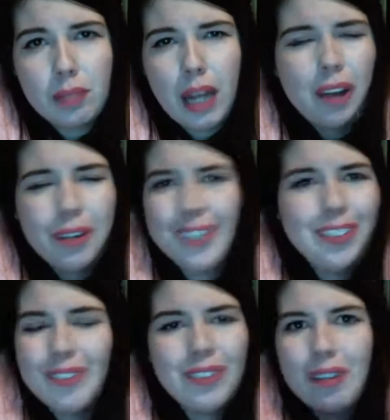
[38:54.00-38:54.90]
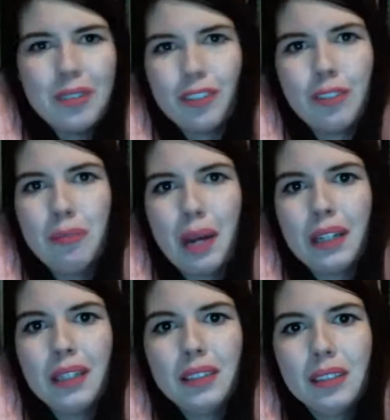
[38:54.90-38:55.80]
But how can you do that with your own
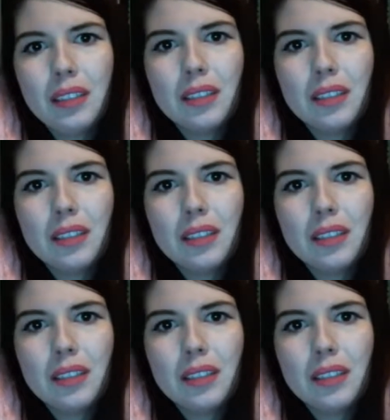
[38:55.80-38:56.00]
body?